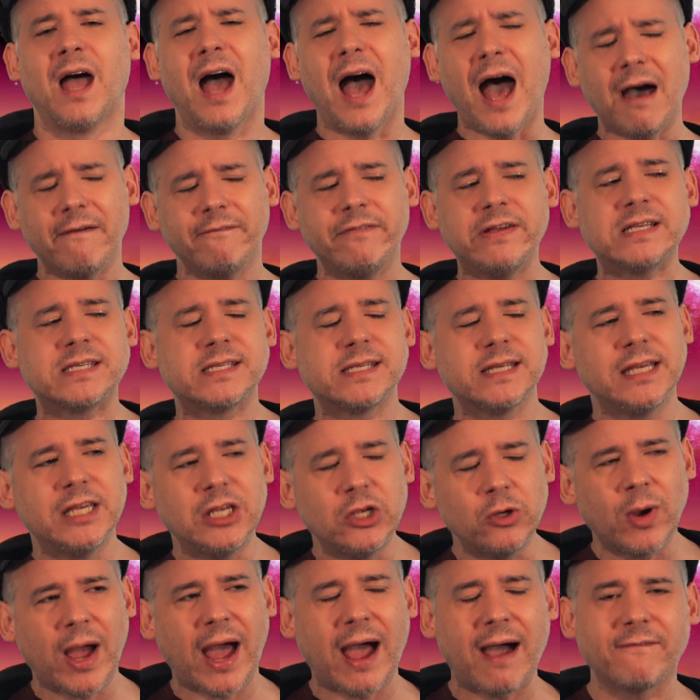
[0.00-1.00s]
Obviously,
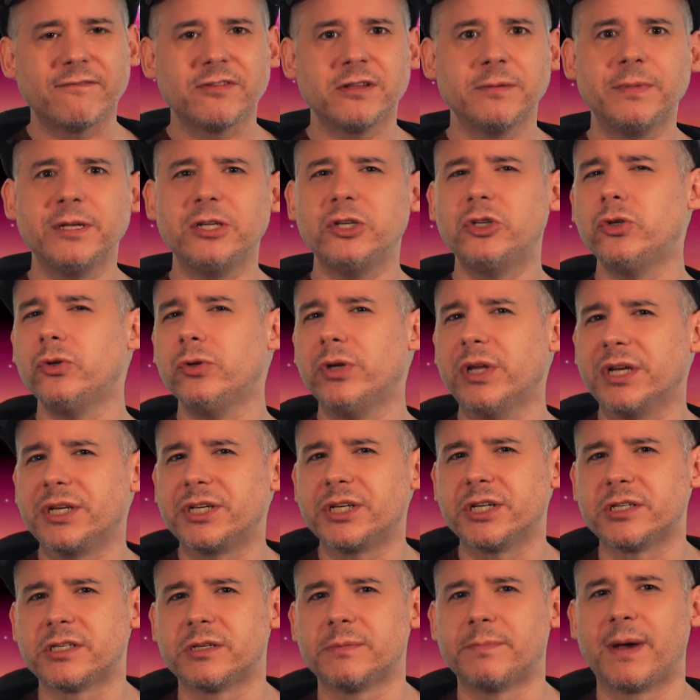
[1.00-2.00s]
you have to be
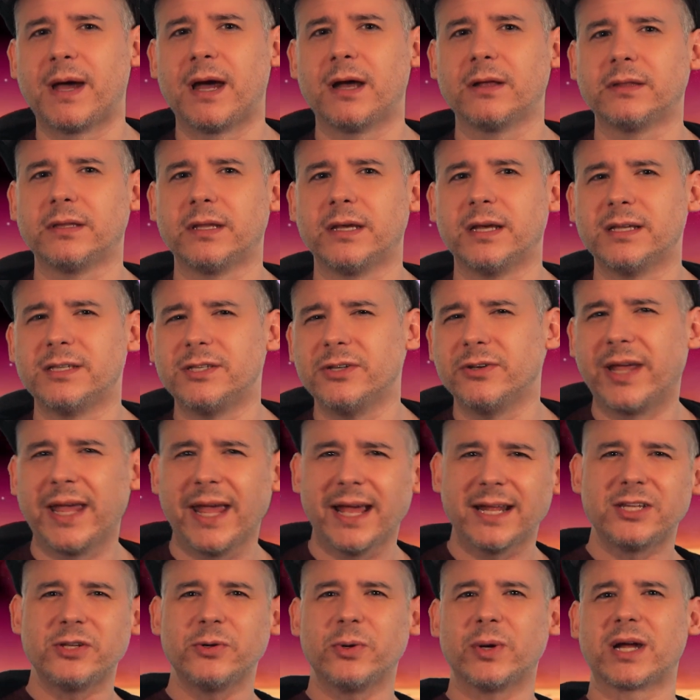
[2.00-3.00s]
judicious about this. You
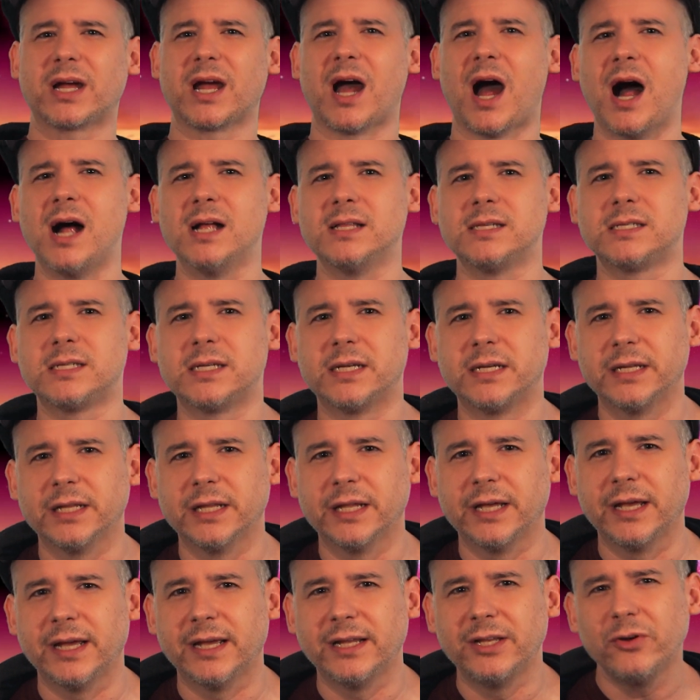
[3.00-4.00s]
can't do it
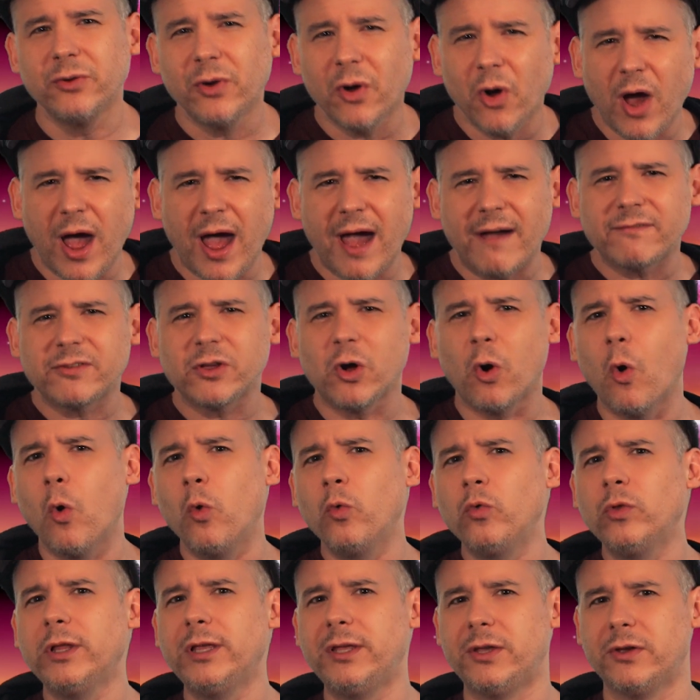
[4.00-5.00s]
constantly, and you have to
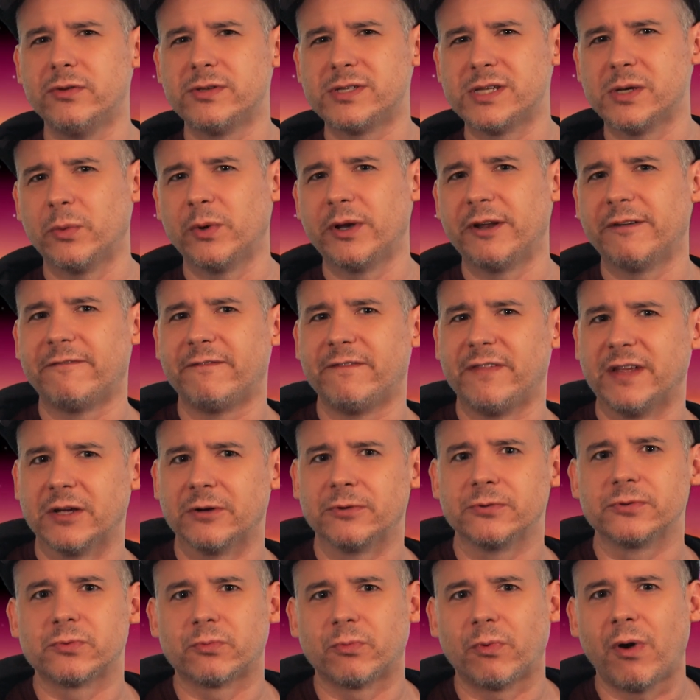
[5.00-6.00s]
only use it when it
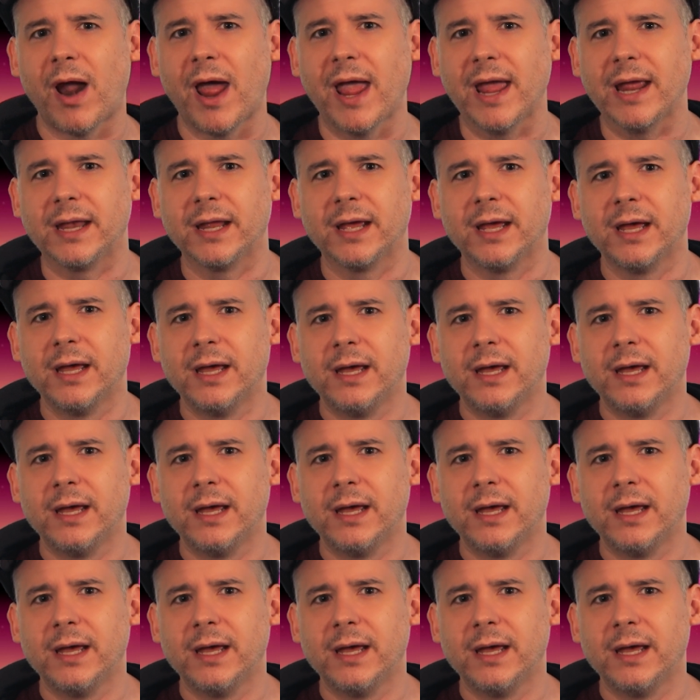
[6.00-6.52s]
feels right.